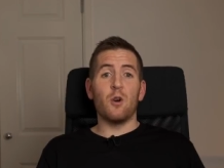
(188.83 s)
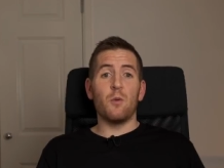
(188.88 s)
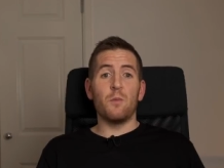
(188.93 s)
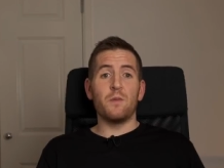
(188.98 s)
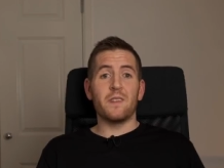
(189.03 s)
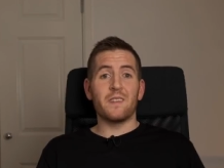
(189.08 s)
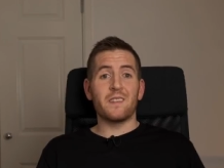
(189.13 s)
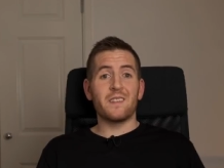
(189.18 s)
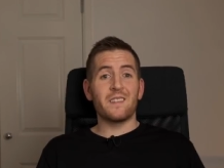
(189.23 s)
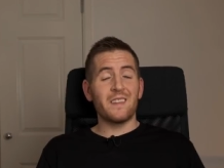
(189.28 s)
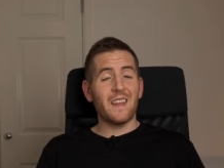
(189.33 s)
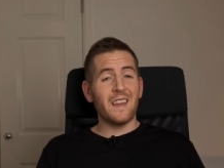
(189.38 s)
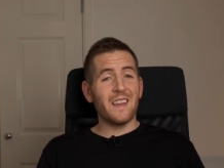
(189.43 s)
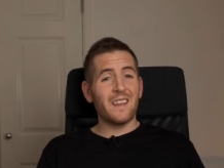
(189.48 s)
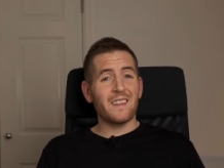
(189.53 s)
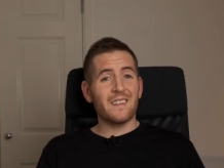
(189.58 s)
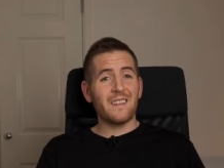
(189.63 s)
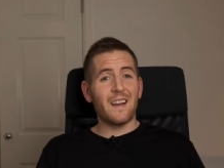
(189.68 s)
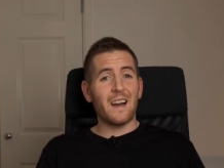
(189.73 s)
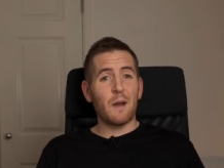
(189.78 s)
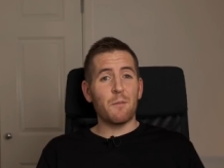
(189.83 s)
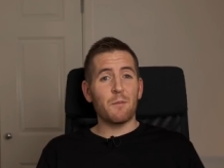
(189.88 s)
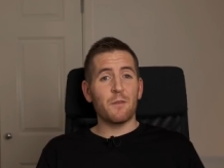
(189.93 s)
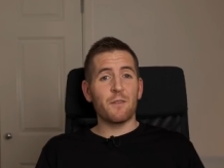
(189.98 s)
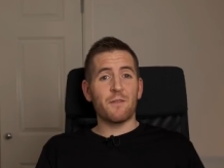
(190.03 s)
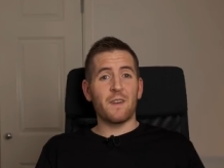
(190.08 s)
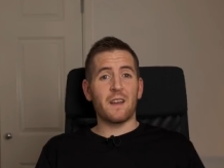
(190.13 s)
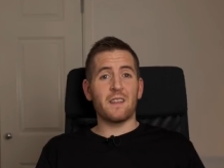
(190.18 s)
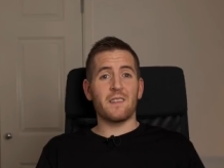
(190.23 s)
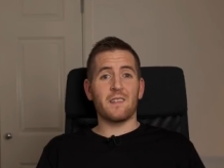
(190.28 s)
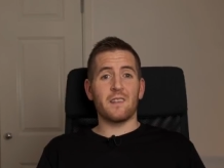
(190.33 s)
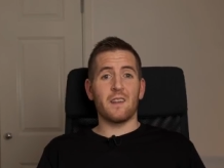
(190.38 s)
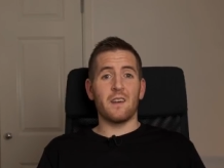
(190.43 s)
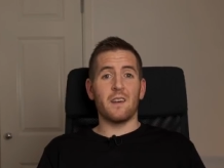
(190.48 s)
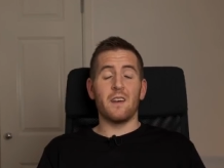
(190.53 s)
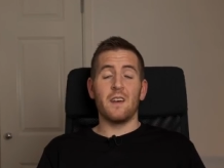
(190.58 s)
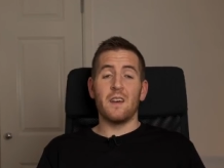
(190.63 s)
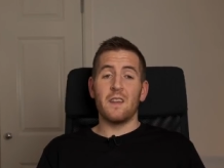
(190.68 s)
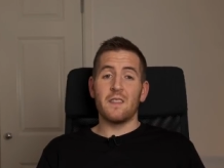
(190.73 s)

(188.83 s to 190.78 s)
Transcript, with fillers: up to six times faster.